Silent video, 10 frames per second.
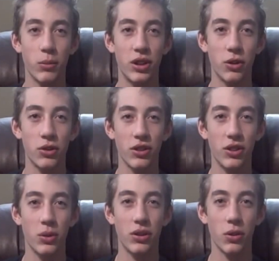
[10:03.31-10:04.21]
from
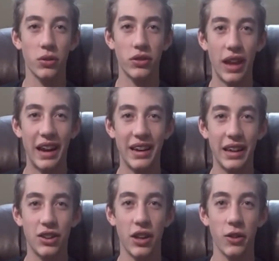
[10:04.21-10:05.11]
children to adults,
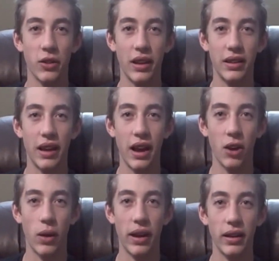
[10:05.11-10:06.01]
aiding each other the
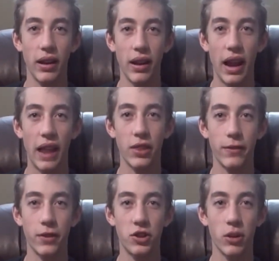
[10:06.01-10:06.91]
entire way, and
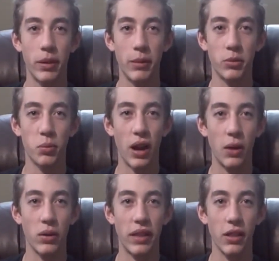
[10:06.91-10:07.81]
the future beams
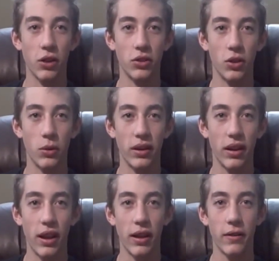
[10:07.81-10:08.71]
bright when they look to it,
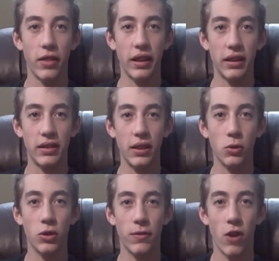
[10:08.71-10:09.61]
for they
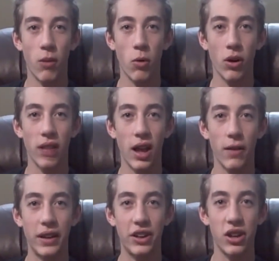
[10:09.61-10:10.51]
continue to fall more in
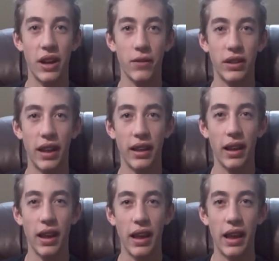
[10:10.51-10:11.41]
love each and every
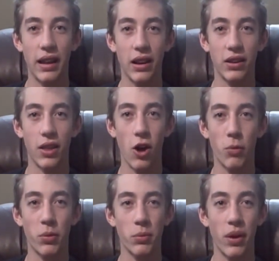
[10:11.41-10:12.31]
day, and it is the
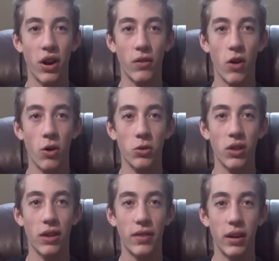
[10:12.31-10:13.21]
hope and prayer of all who
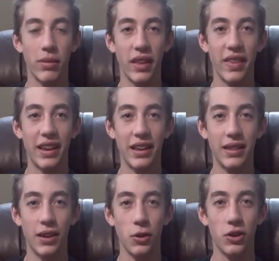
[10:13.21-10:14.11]
love them that they
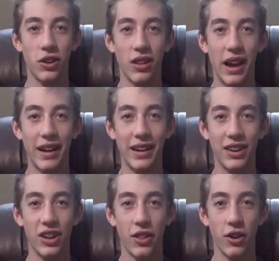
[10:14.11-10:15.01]
continue to delight
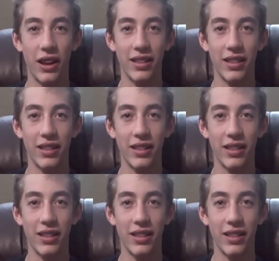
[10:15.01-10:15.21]
in each other